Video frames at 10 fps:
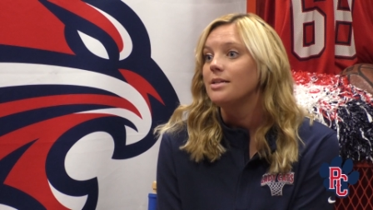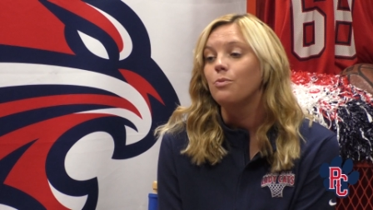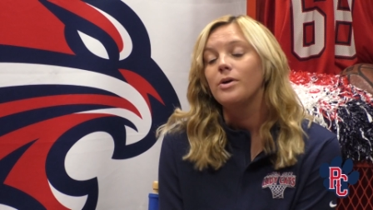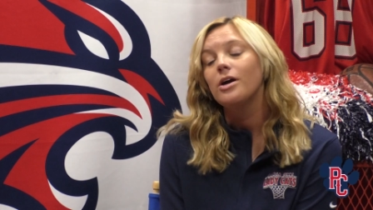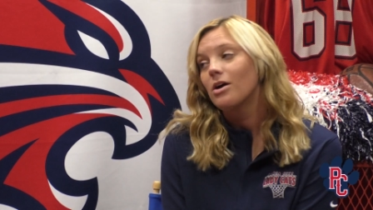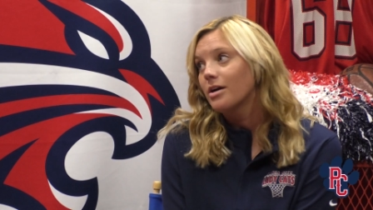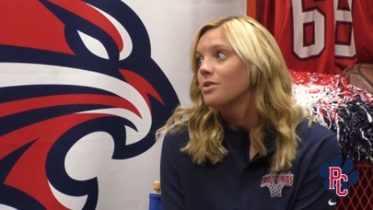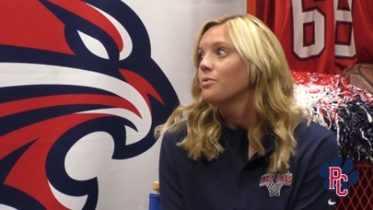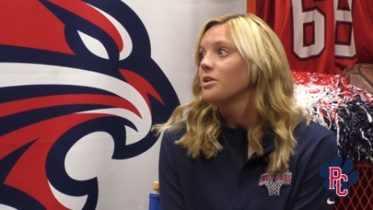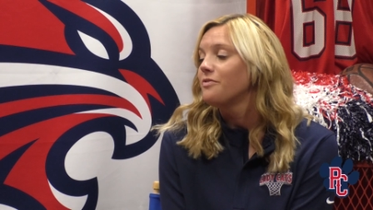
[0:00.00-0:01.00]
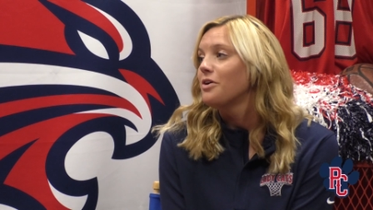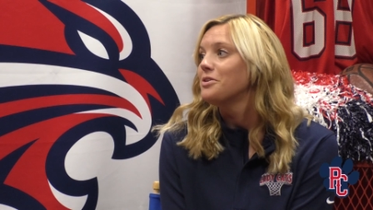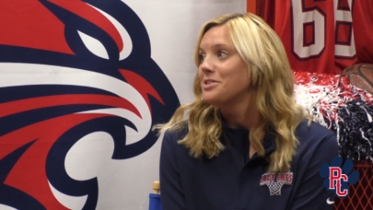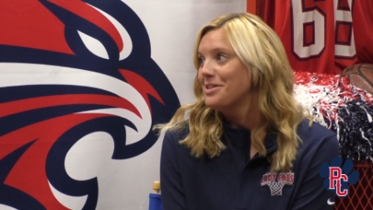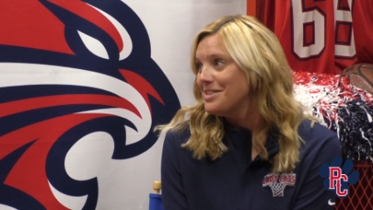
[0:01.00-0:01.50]
we are going to really
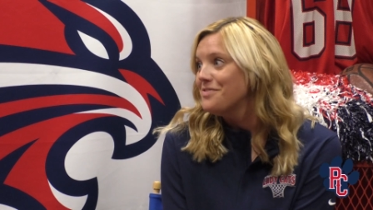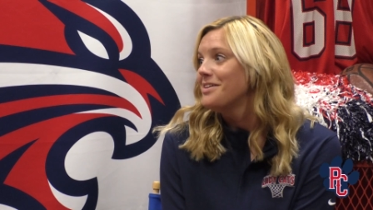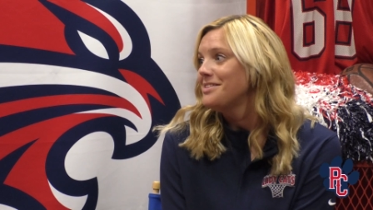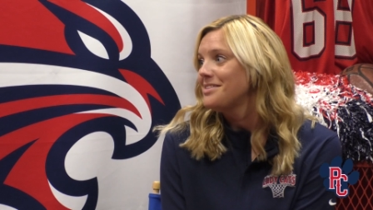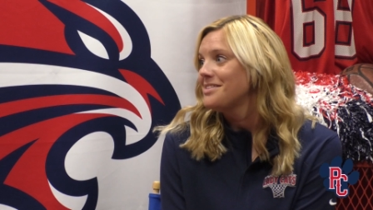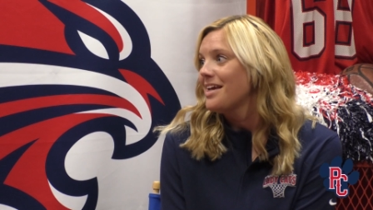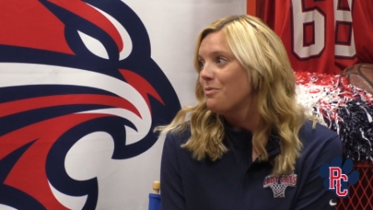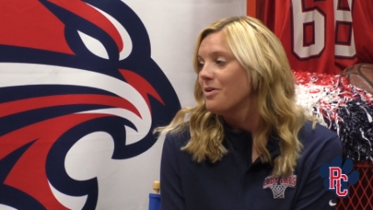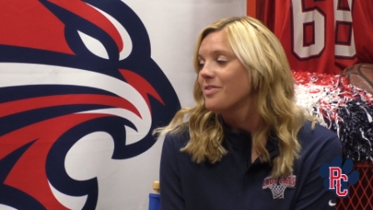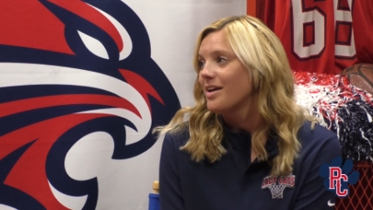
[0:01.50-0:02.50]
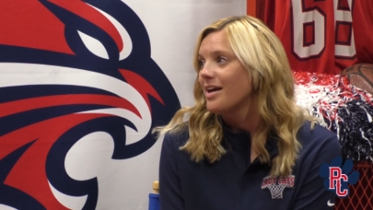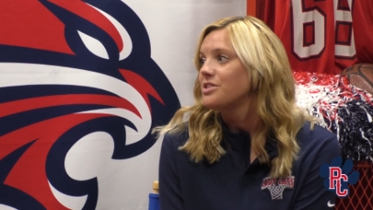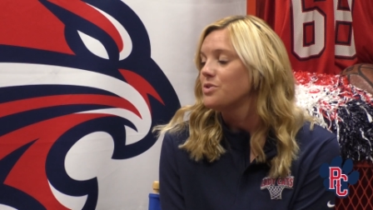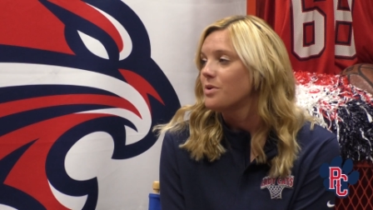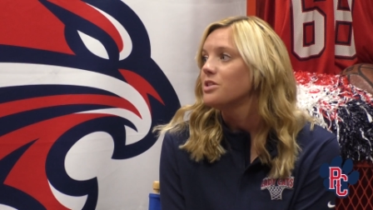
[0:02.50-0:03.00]
focus on defense, and one thing I
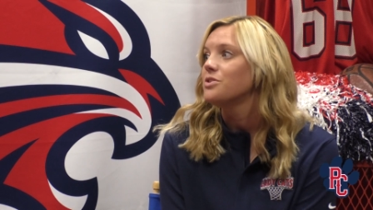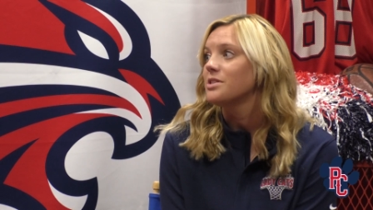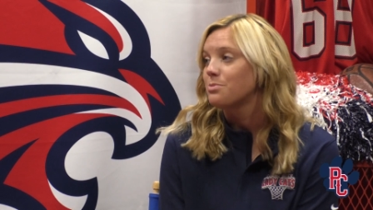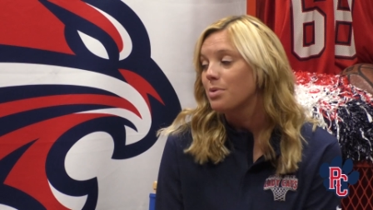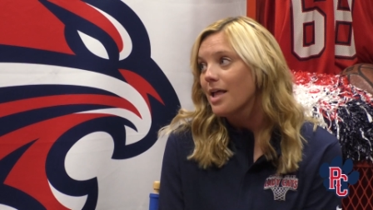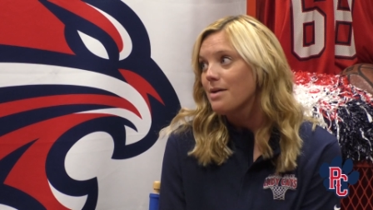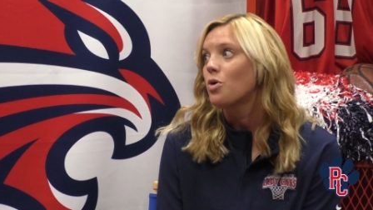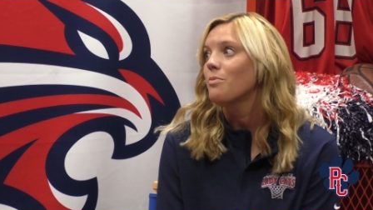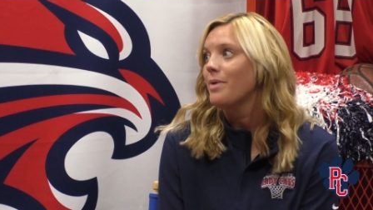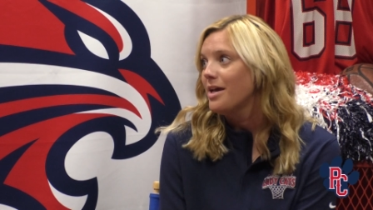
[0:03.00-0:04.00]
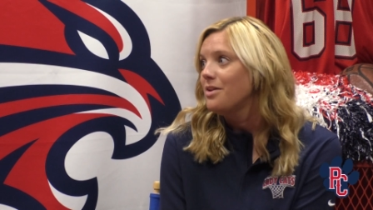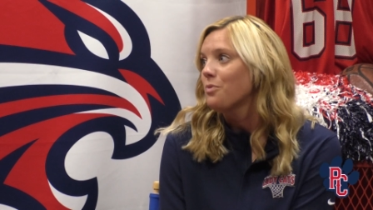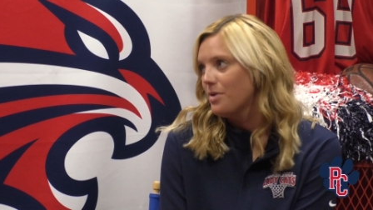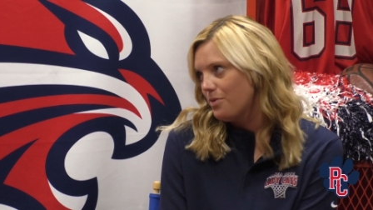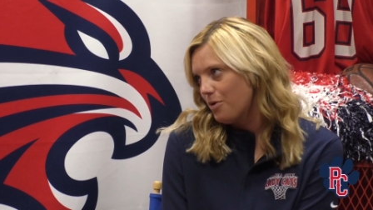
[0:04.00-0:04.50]
do want to do is play more man
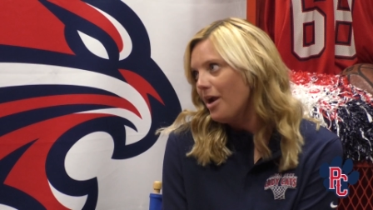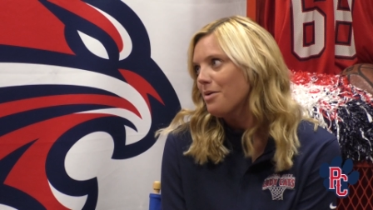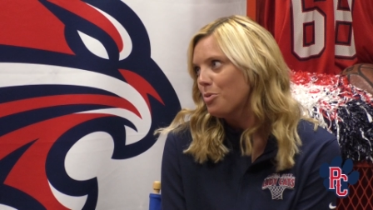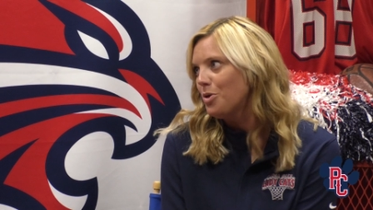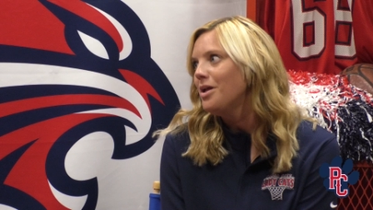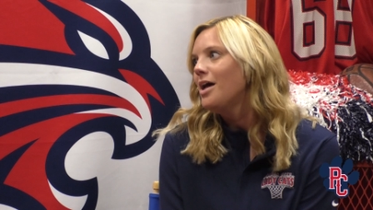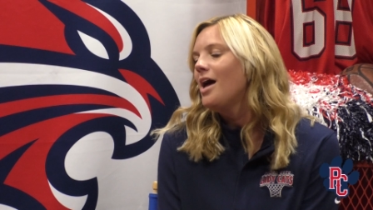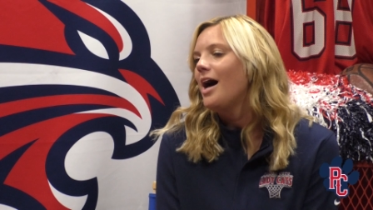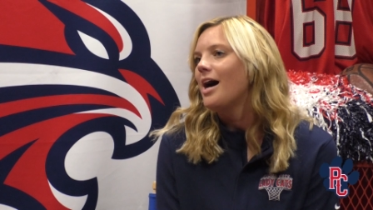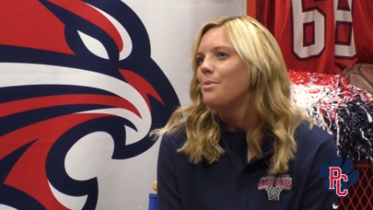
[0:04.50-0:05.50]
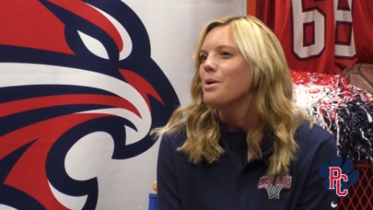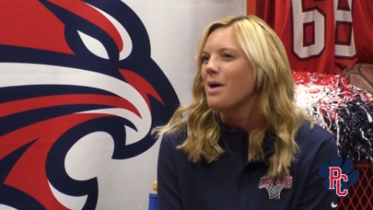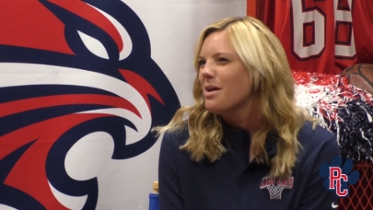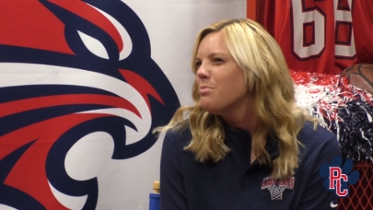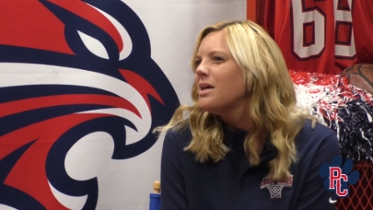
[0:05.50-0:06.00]
when we're able. Um, it
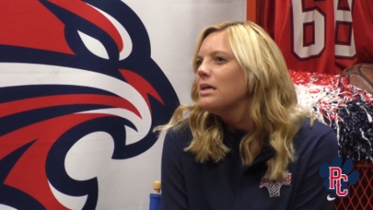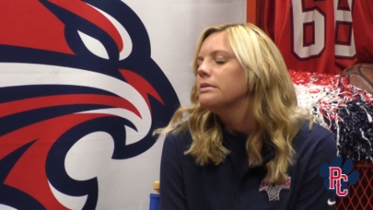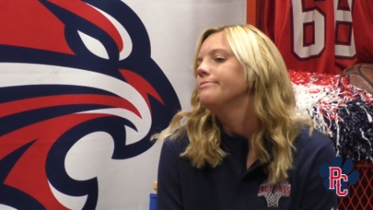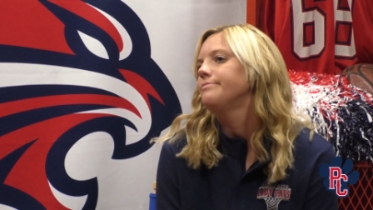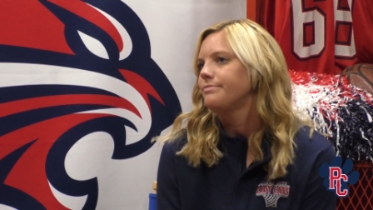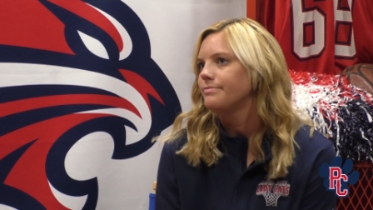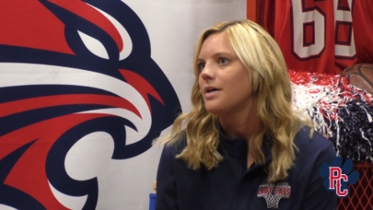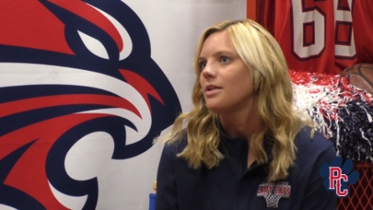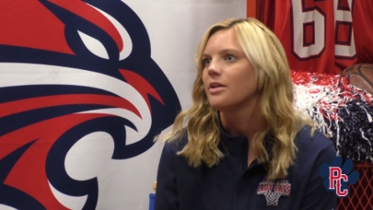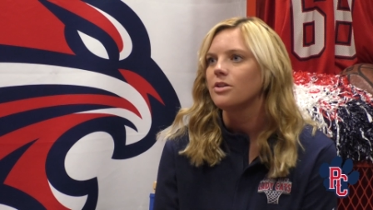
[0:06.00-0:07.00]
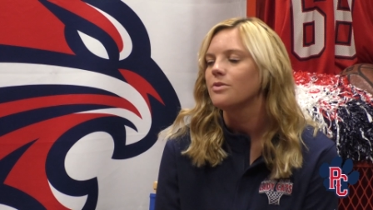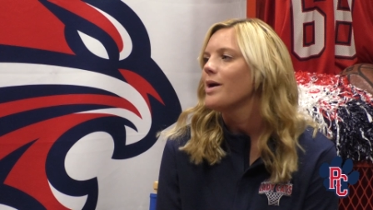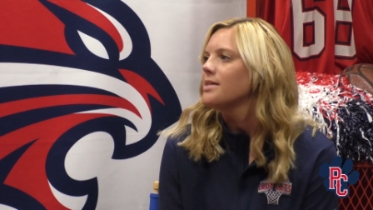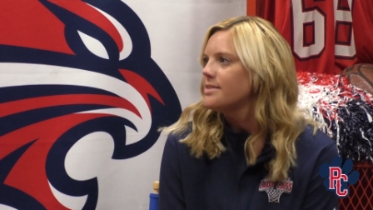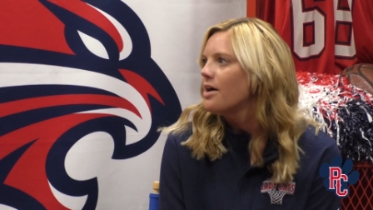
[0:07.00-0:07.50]
might be a little
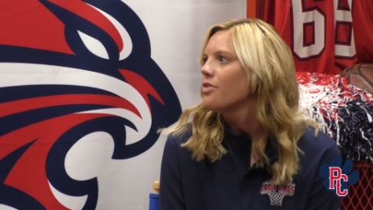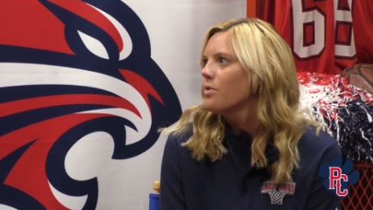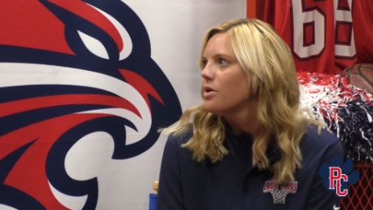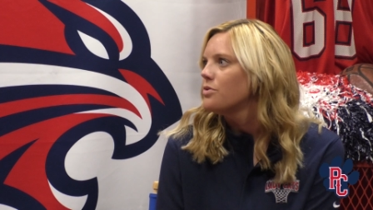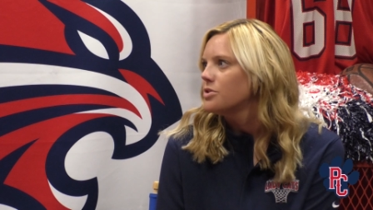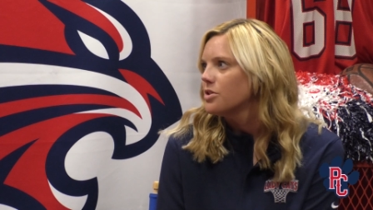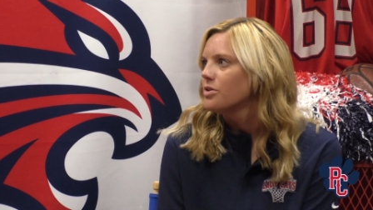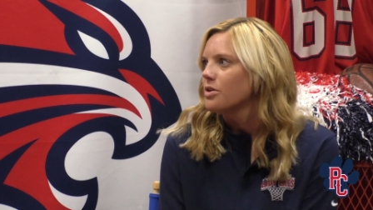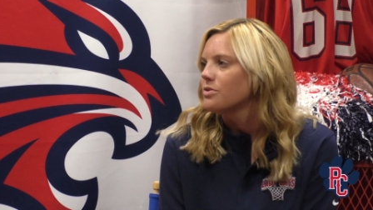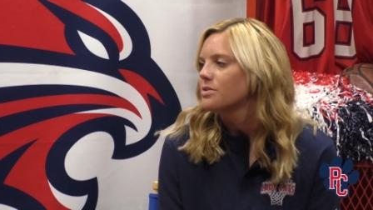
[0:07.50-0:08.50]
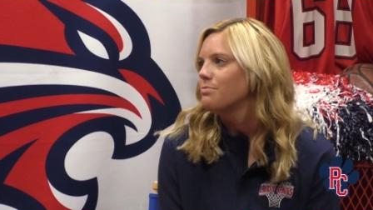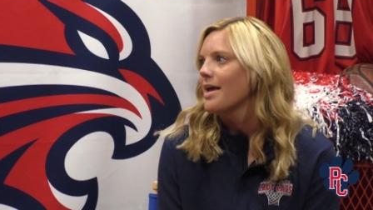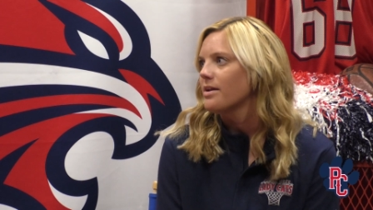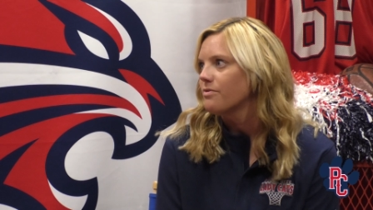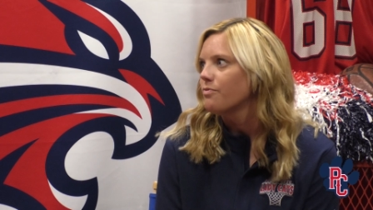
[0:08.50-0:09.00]
ways down the road to learn those
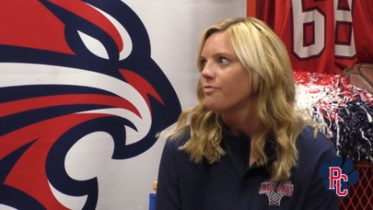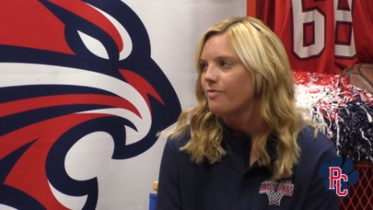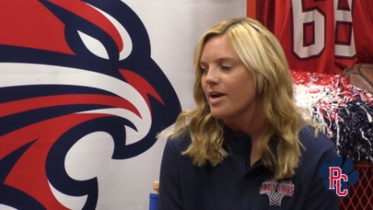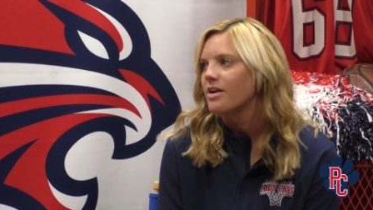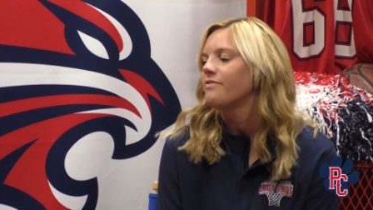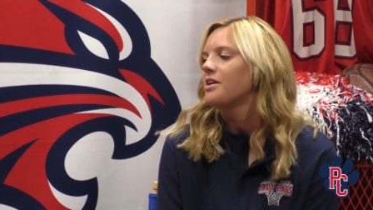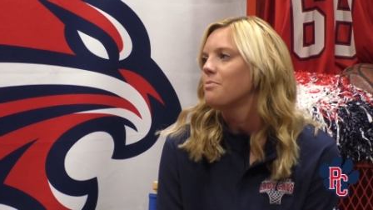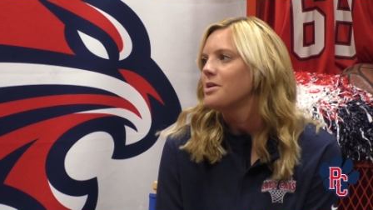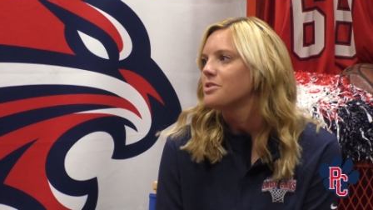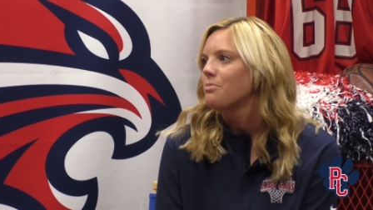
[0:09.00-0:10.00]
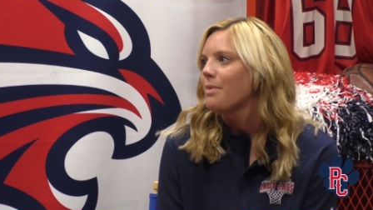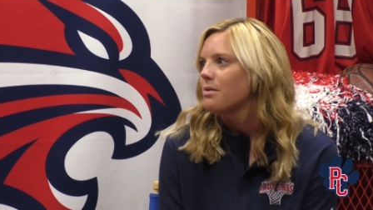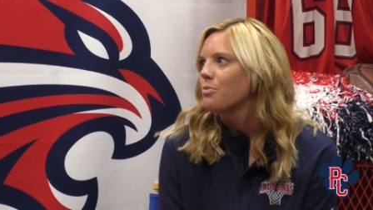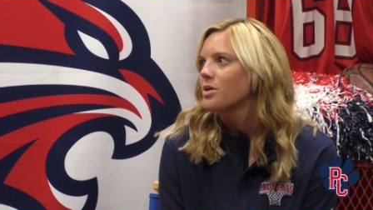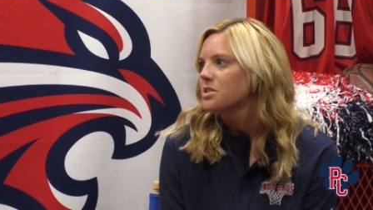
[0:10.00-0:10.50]
like very fundamental
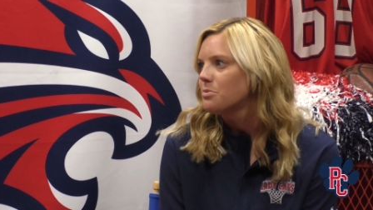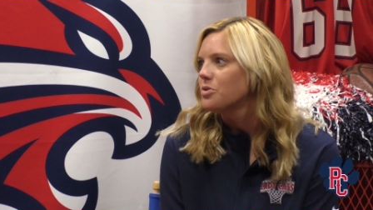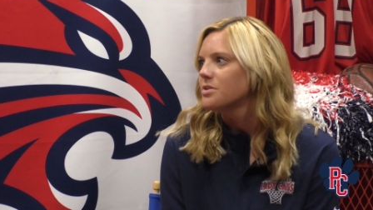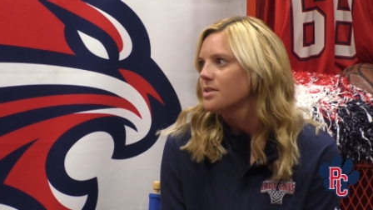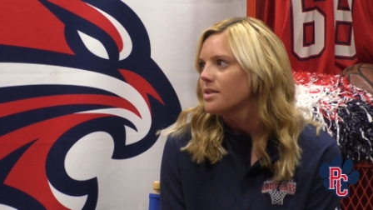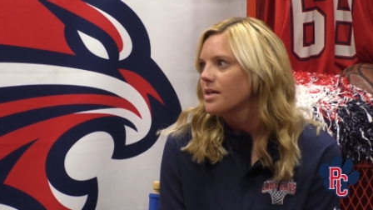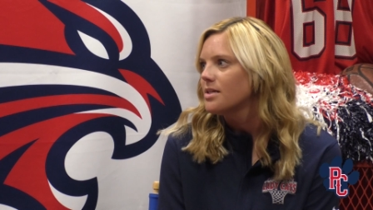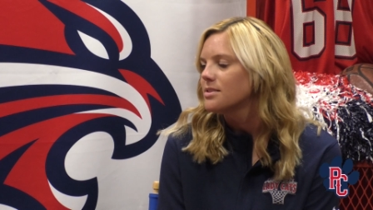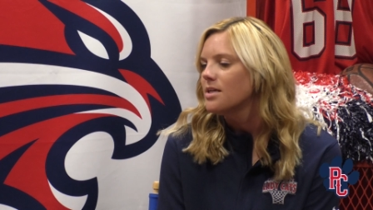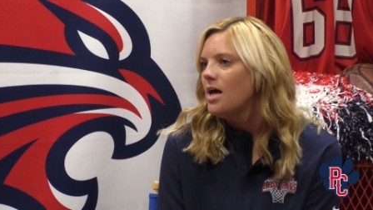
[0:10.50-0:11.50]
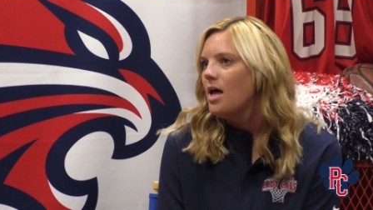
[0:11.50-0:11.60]
man principles and things.